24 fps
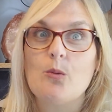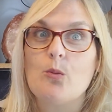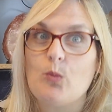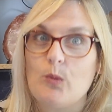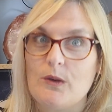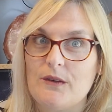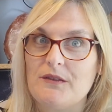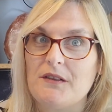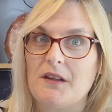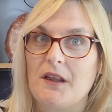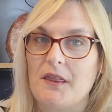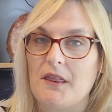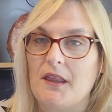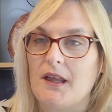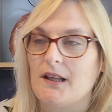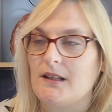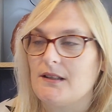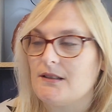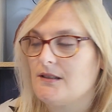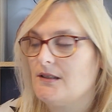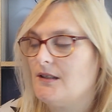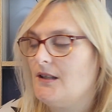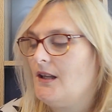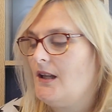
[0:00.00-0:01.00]
we've done
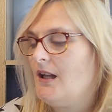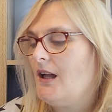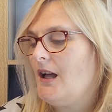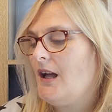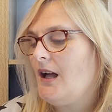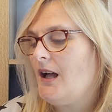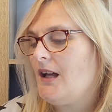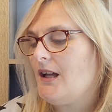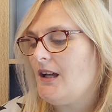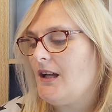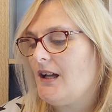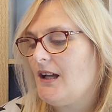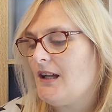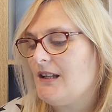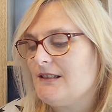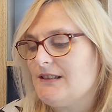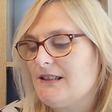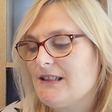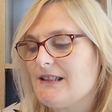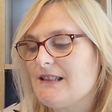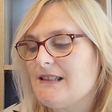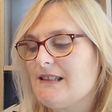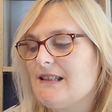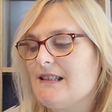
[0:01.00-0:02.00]
that. I
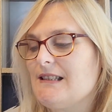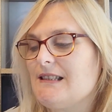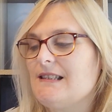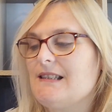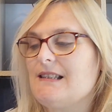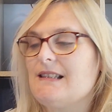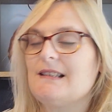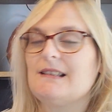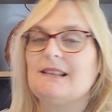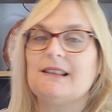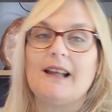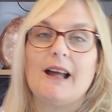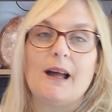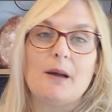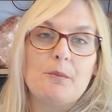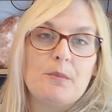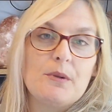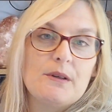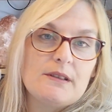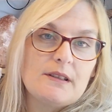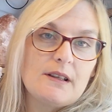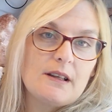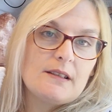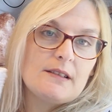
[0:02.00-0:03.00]
just think these little
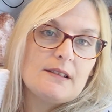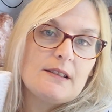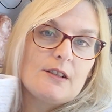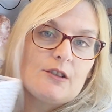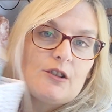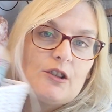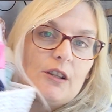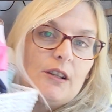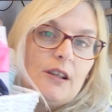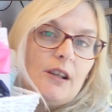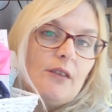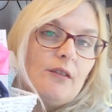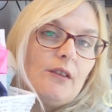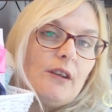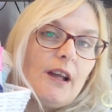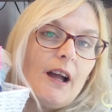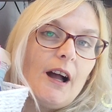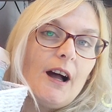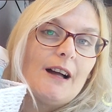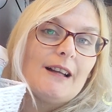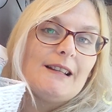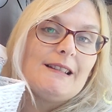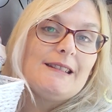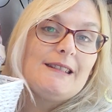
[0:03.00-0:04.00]
hampers are such a lovely
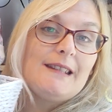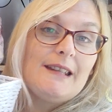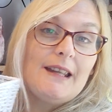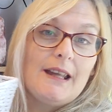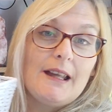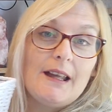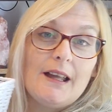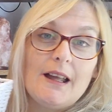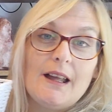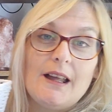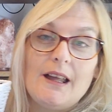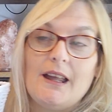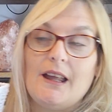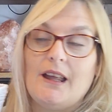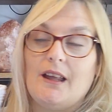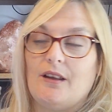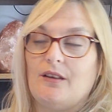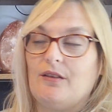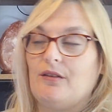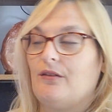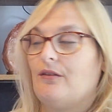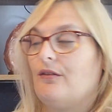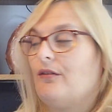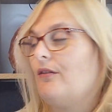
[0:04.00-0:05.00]
idea
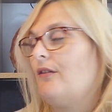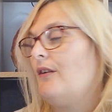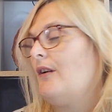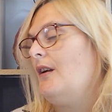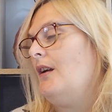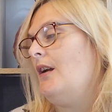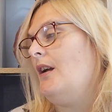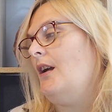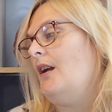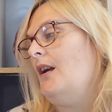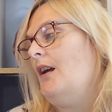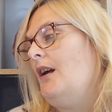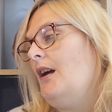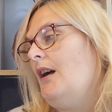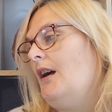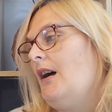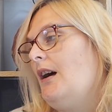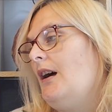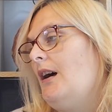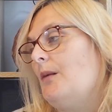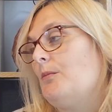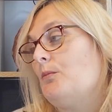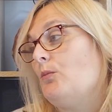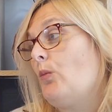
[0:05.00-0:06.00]
if
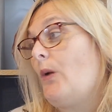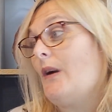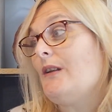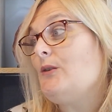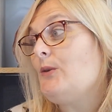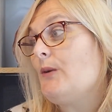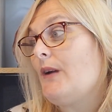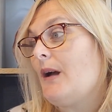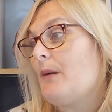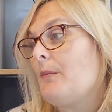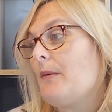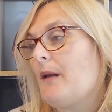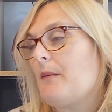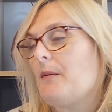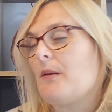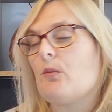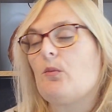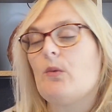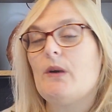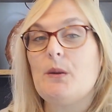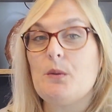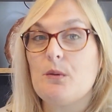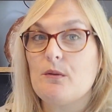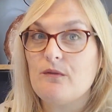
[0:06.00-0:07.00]
when you get a baby.
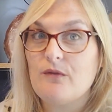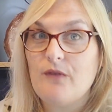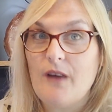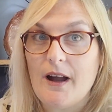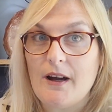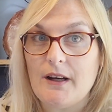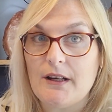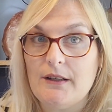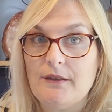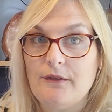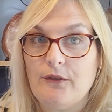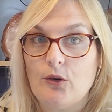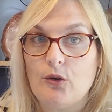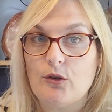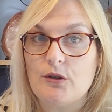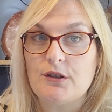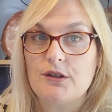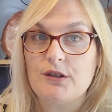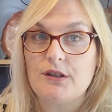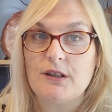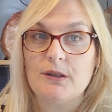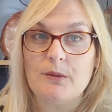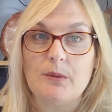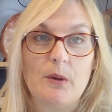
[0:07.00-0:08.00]
We were very
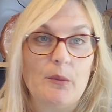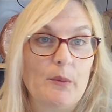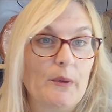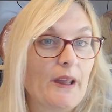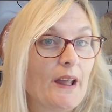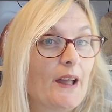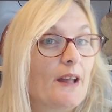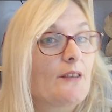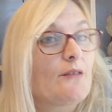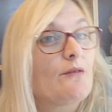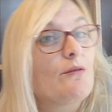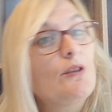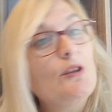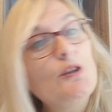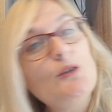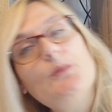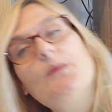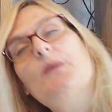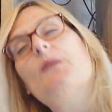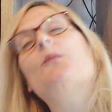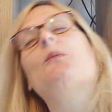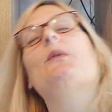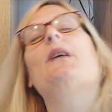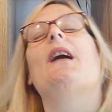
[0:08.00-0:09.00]
fortunate when we had
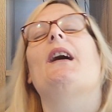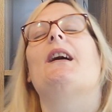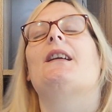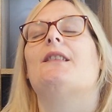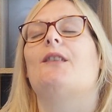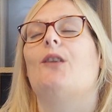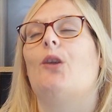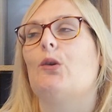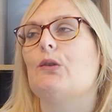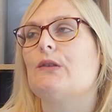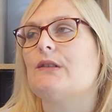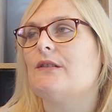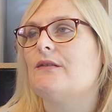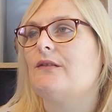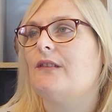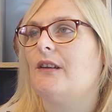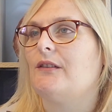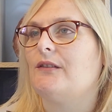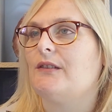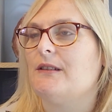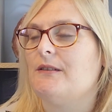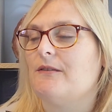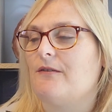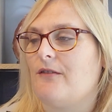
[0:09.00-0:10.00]
Reuben. We had lots of
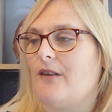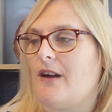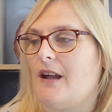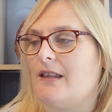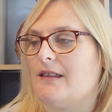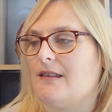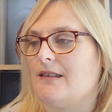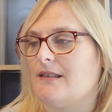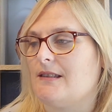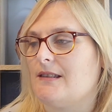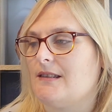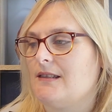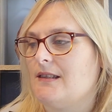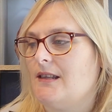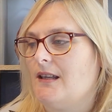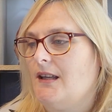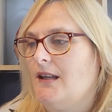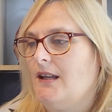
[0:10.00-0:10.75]
lovely friends